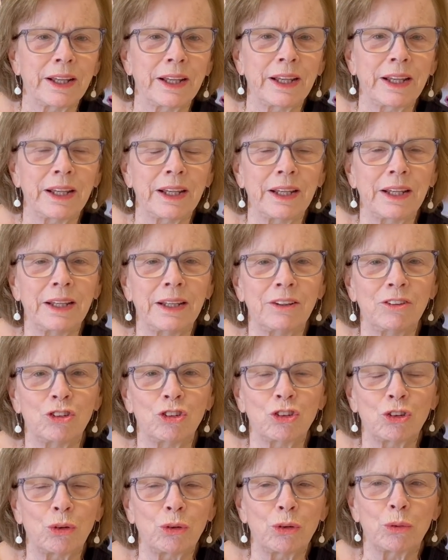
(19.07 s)
a
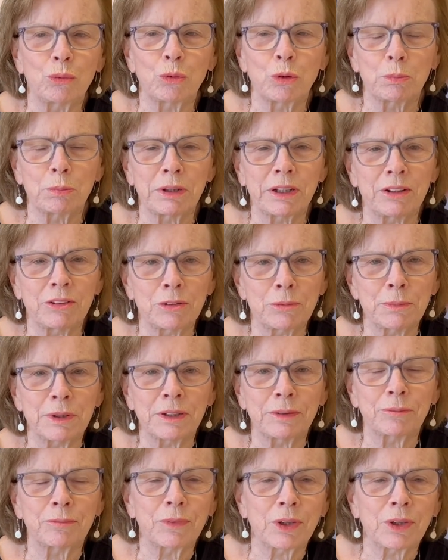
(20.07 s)
shoulder replacement,